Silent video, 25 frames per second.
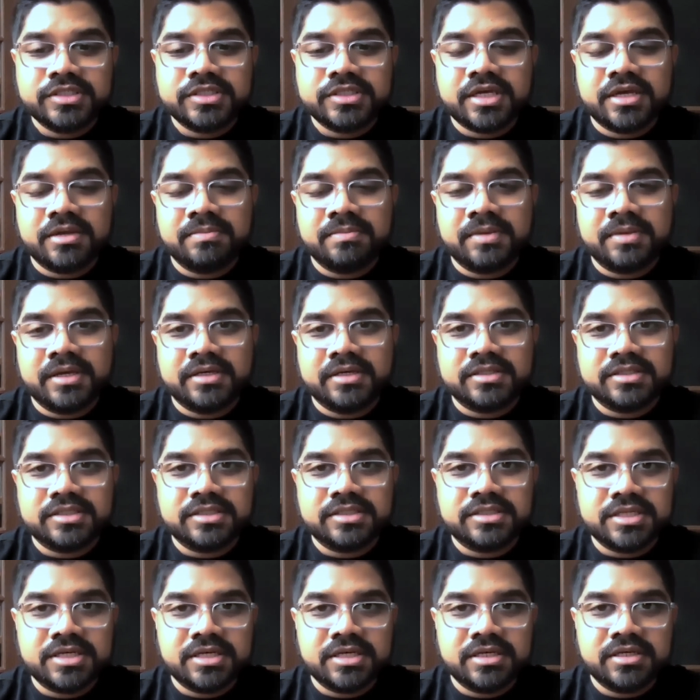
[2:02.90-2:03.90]
can make us
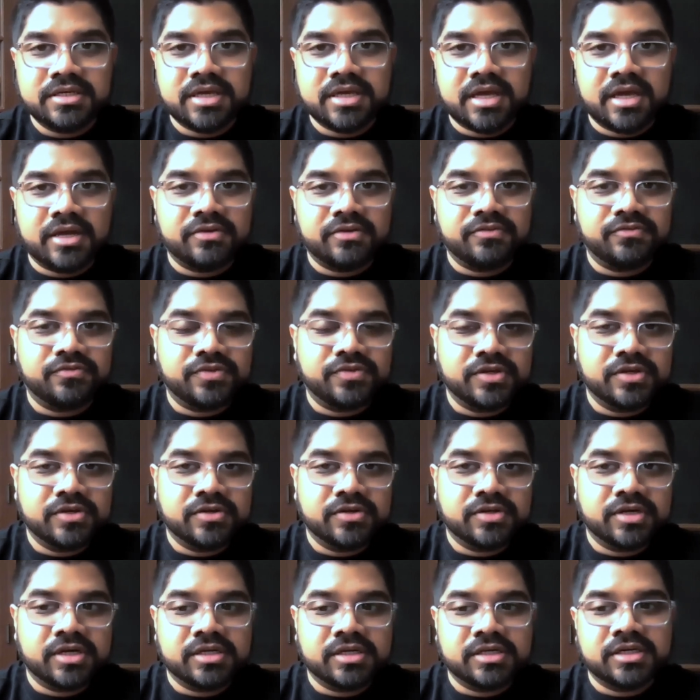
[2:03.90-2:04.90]
think and feel
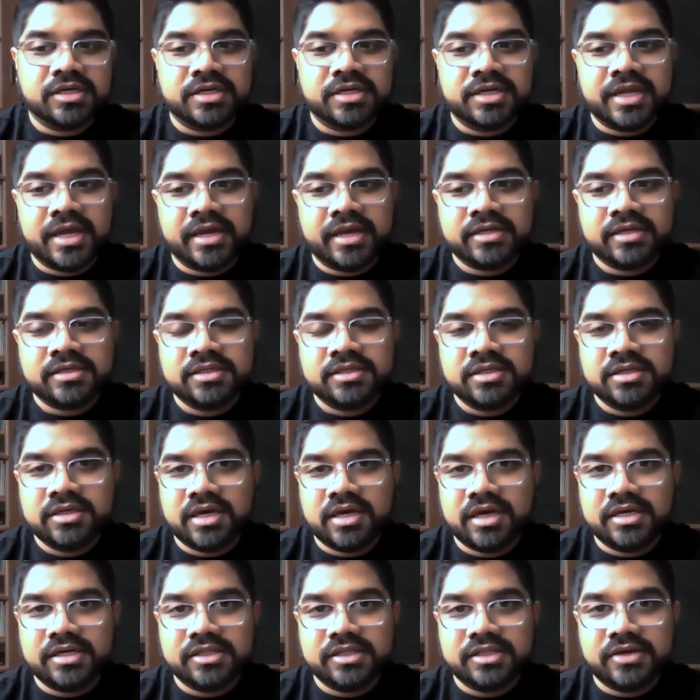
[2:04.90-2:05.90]
and connect
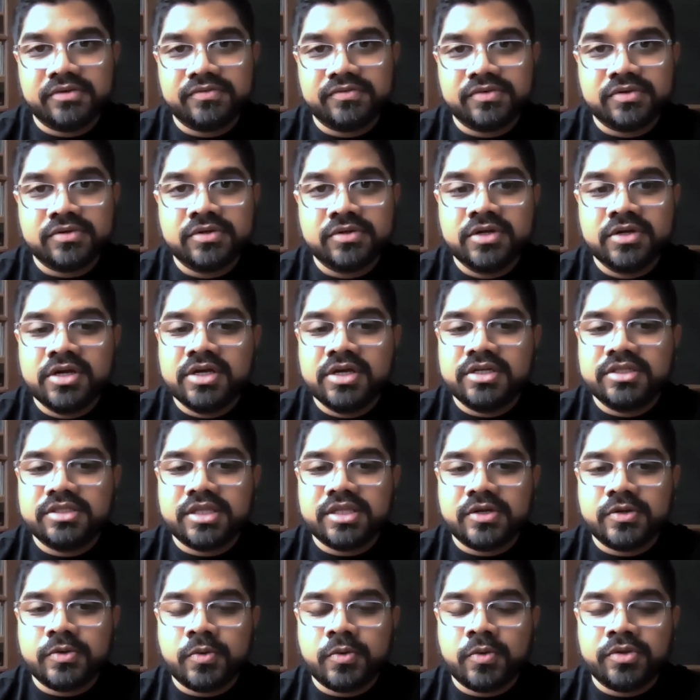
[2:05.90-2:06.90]
at a level
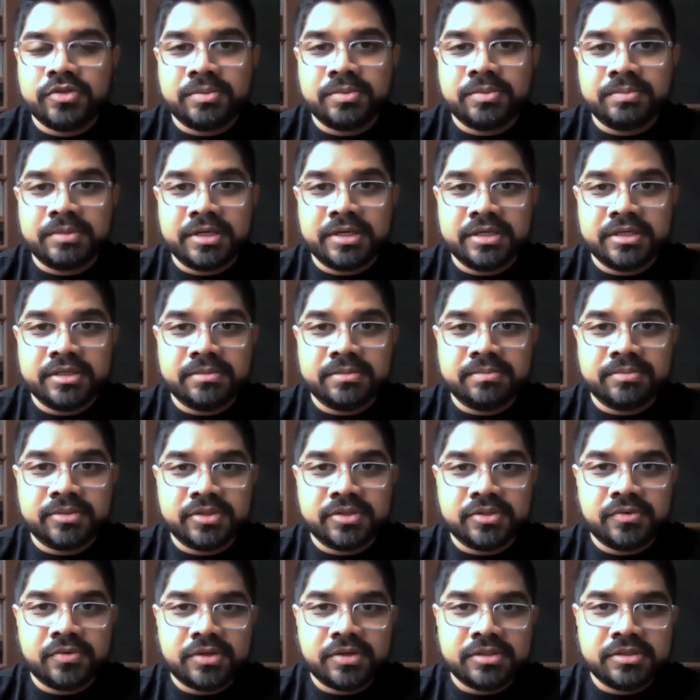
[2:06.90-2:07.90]
that no other medium but the
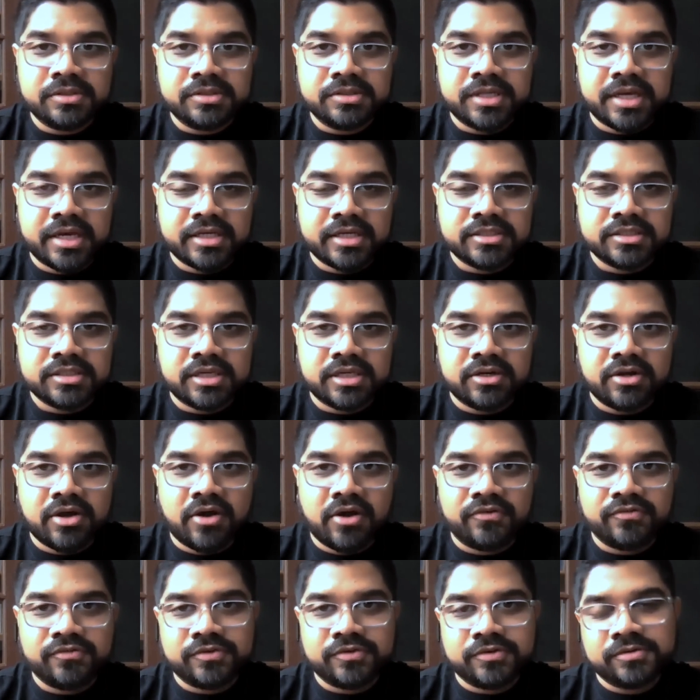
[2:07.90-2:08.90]
written text can
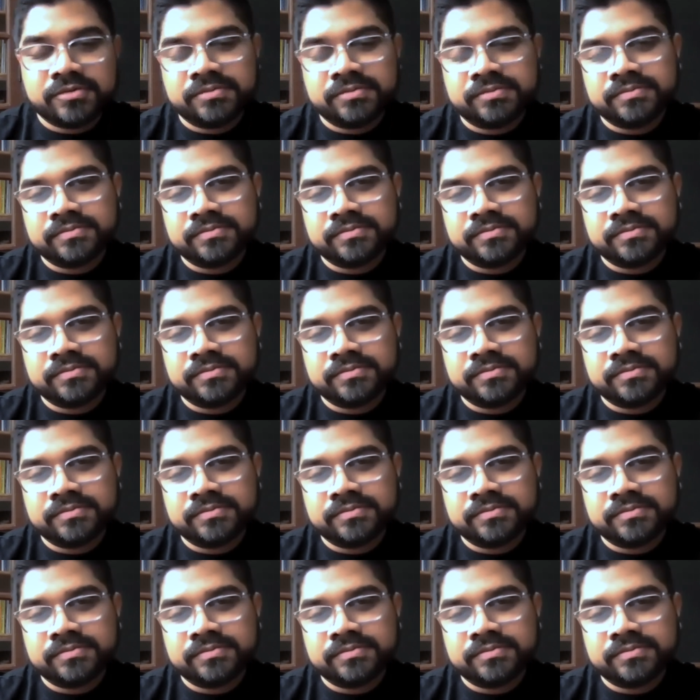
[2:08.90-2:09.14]
offer.